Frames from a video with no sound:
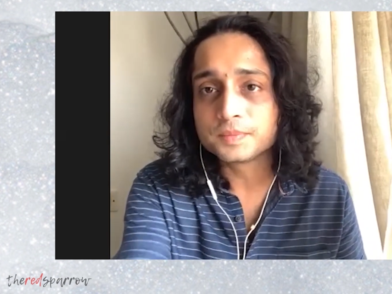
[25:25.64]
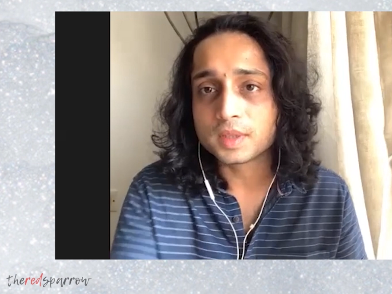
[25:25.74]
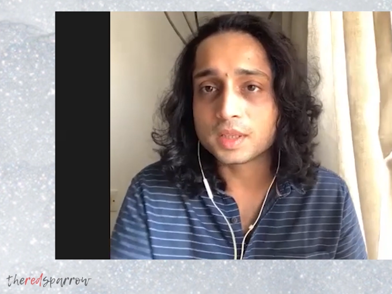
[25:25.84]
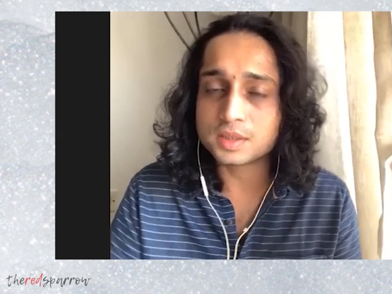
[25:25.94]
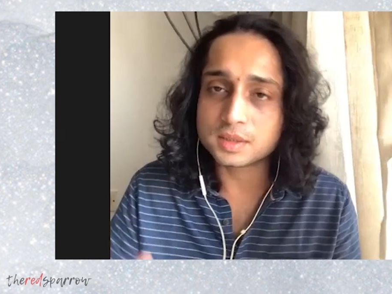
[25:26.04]

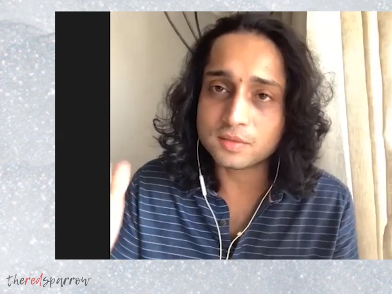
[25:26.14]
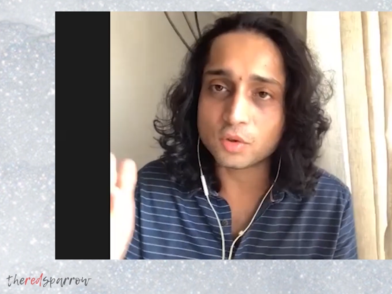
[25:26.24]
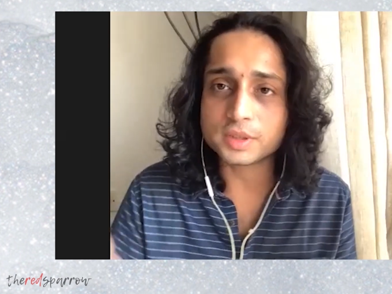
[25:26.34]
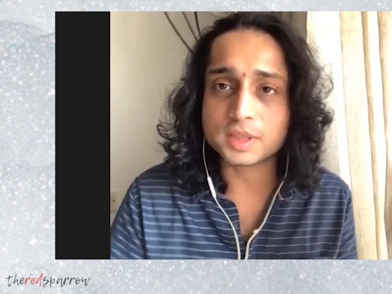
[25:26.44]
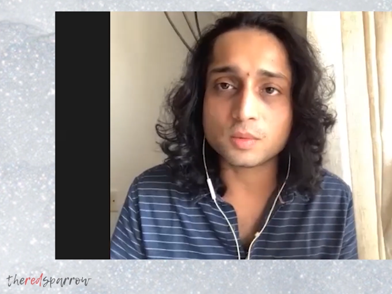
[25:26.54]
this is the
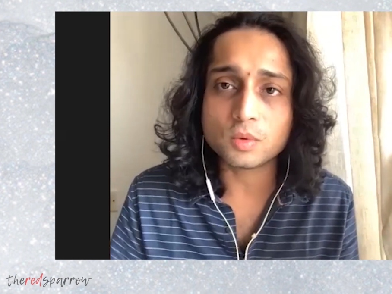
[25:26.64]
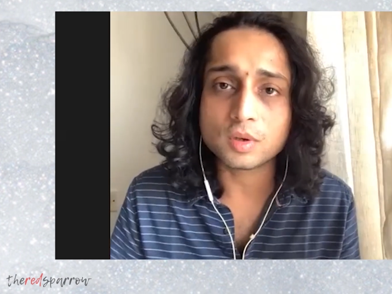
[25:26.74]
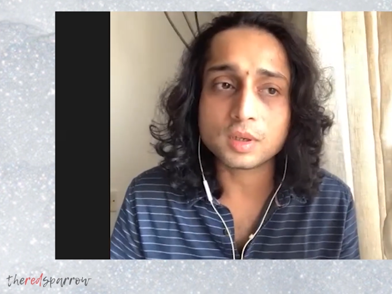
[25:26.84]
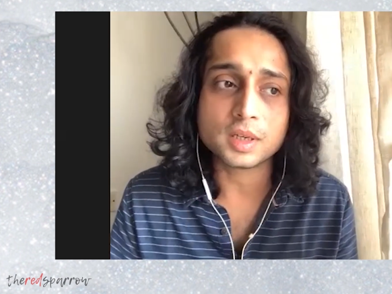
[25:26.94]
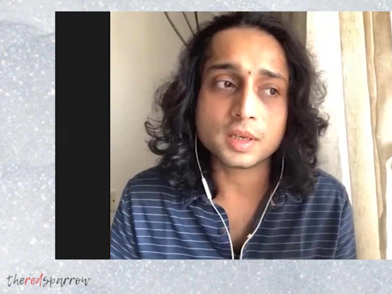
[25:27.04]
voice I
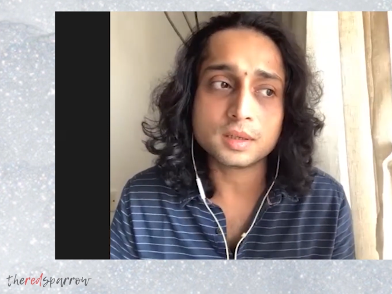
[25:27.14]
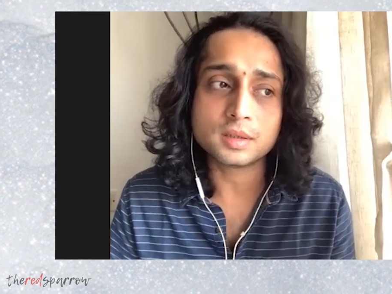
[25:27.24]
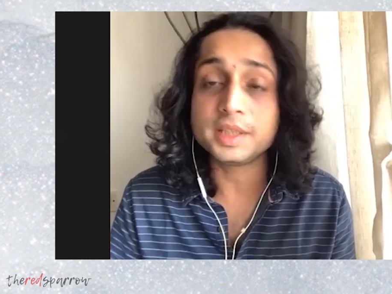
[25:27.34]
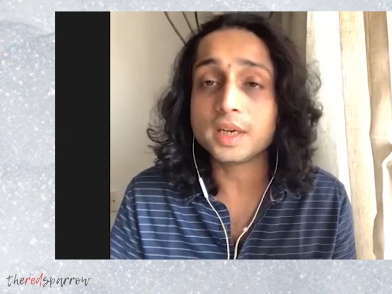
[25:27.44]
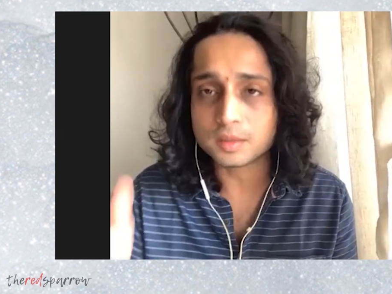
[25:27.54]
want. And
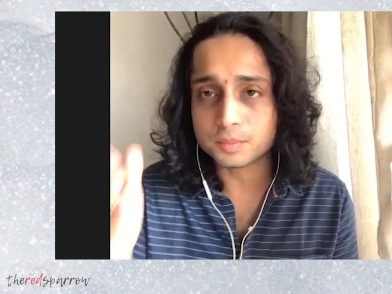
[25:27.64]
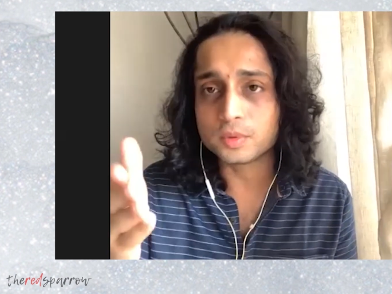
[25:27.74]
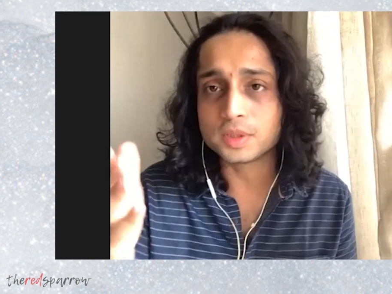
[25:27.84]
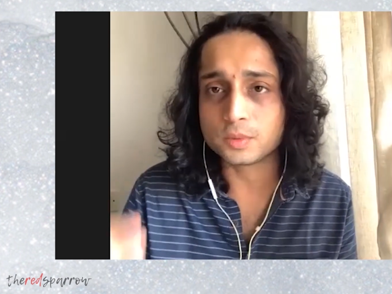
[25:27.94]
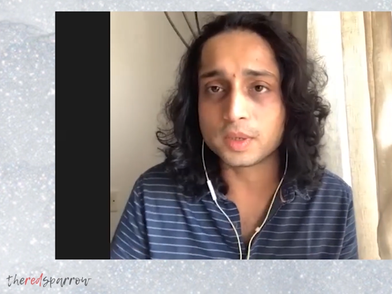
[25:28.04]
Riya
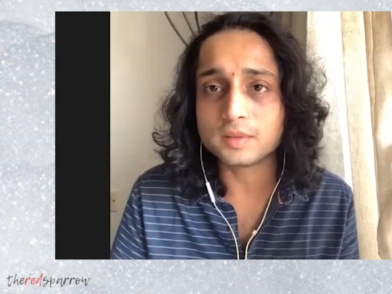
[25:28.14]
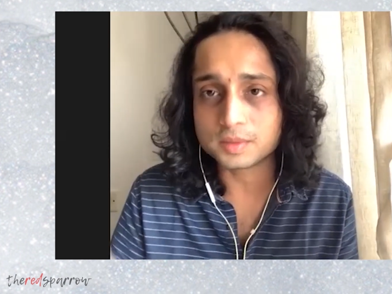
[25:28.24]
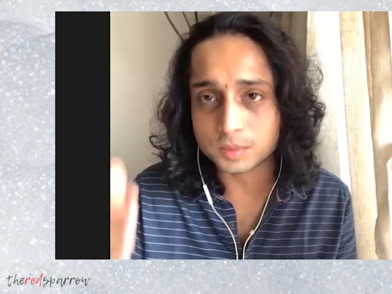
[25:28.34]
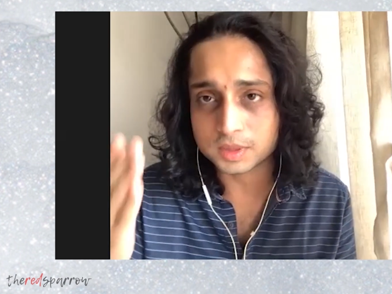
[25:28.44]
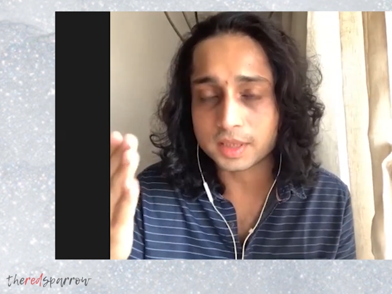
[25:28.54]
Kapoor as well
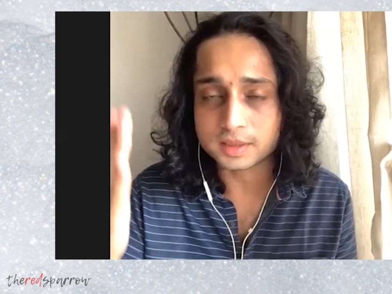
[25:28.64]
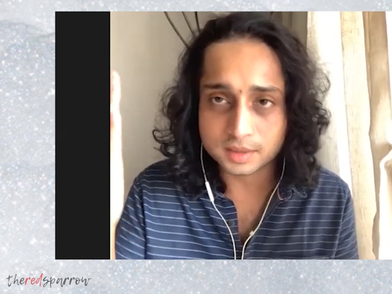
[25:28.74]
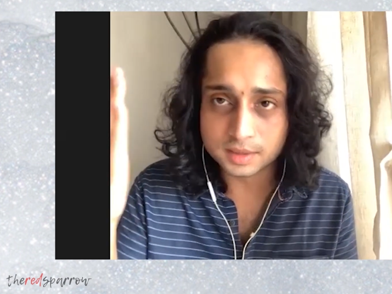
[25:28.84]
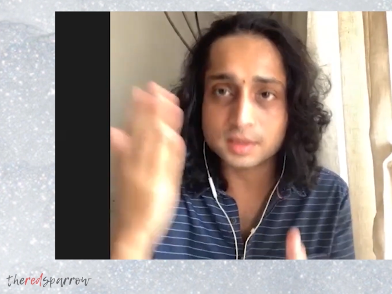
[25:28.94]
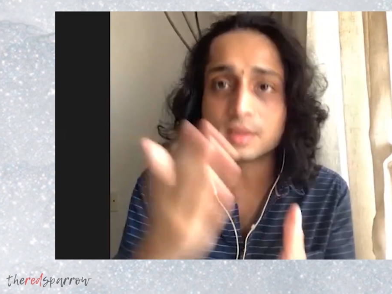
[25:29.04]
was like,
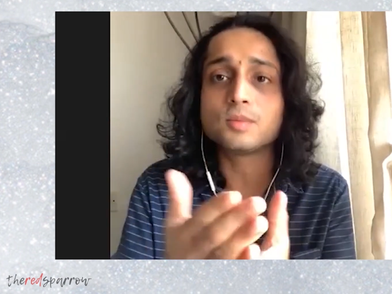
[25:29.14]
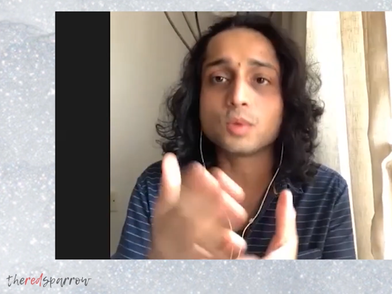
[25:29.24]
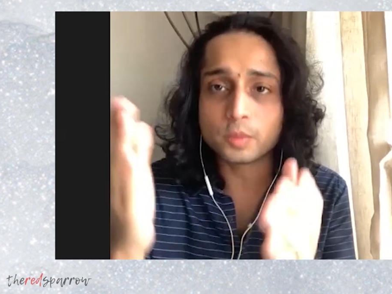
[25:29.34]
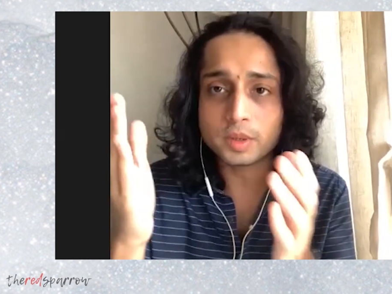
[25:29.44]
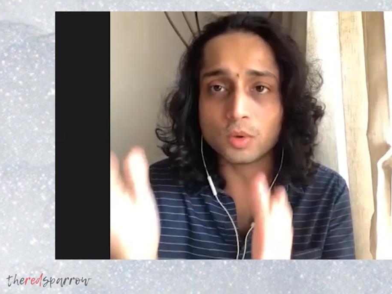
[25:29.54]
this is
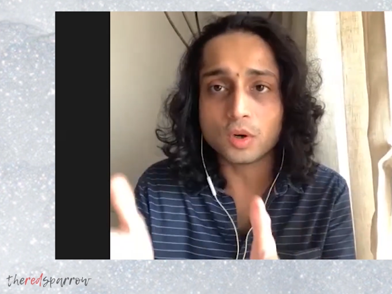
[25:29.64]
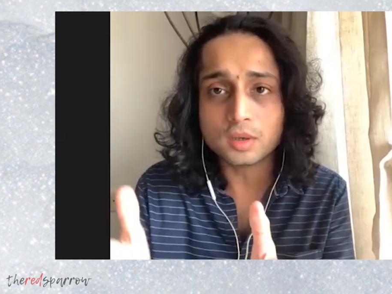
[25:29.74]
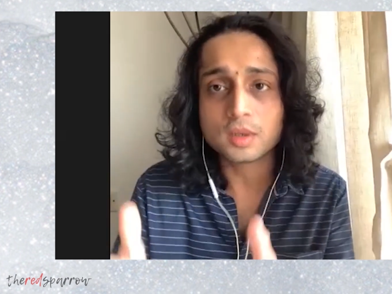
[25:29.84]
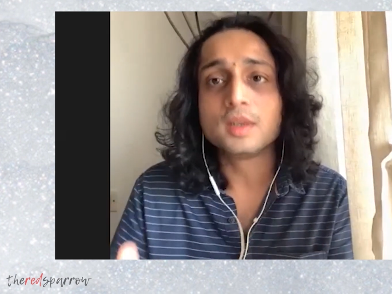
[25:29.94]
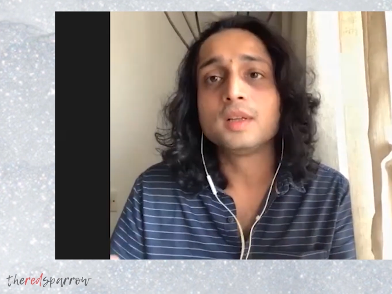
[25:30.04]
what we want,
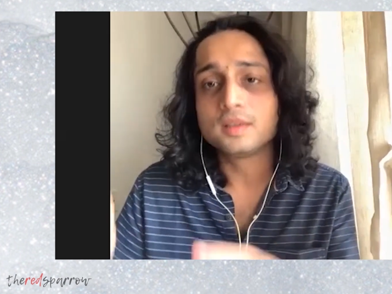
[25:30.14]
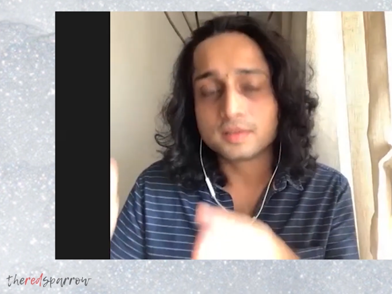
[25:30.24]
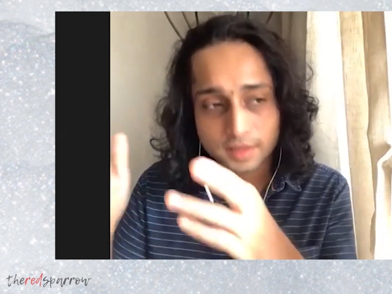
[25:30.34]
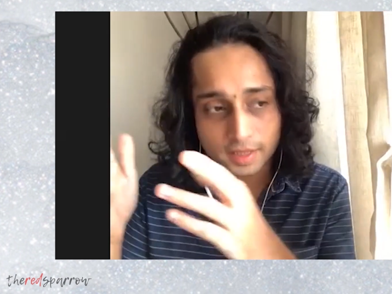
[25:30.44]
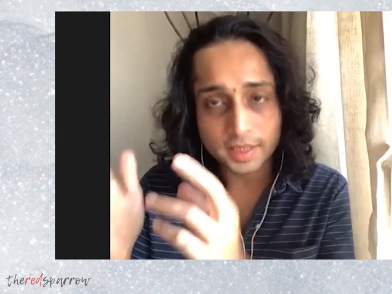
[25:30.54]

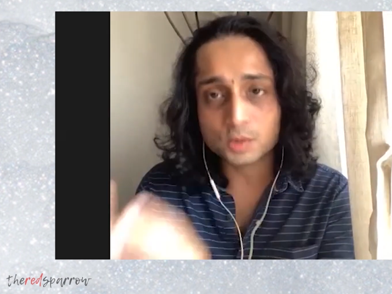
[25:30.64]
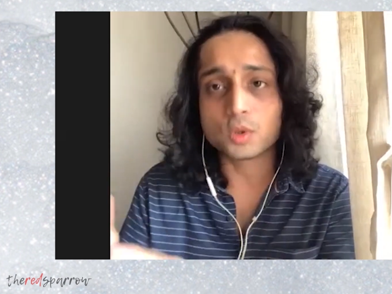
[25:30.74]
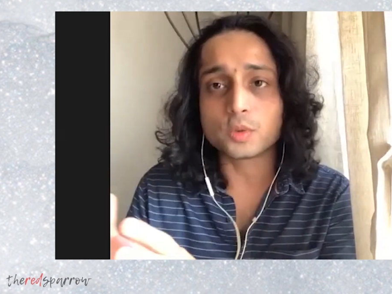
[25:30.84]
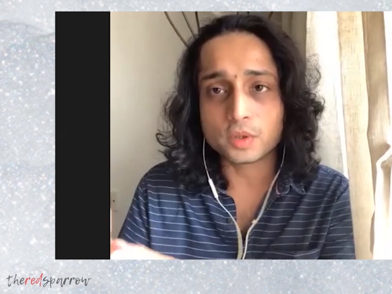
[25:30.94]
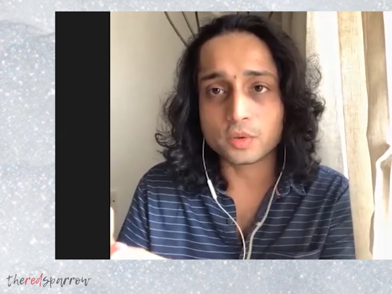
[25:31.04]
and that's
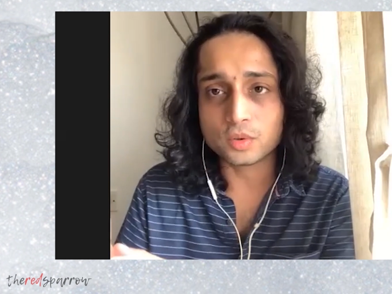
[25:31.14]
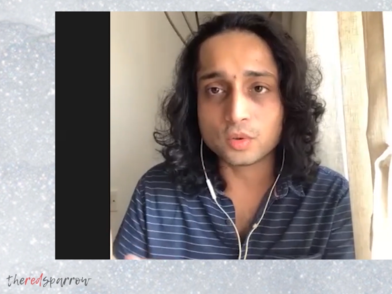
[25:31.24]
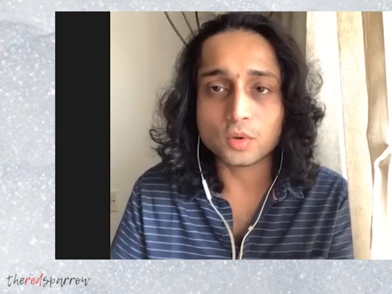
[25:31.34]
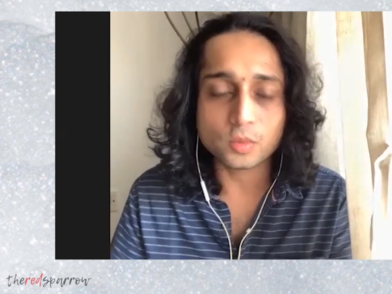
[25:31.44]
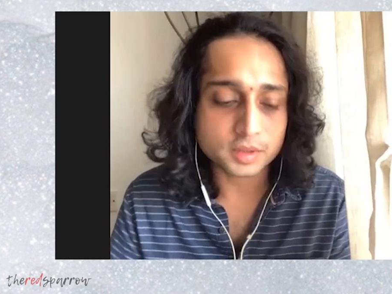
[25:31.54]
what we're going to
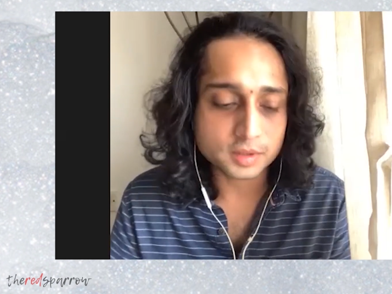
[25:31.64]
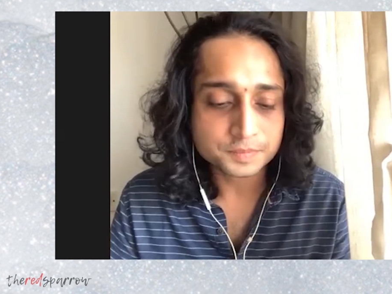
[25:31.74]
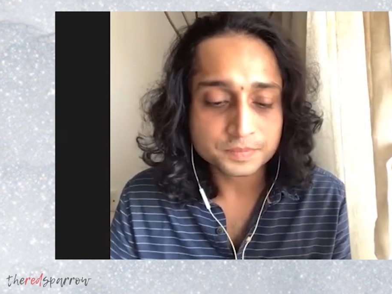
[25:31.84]
go with.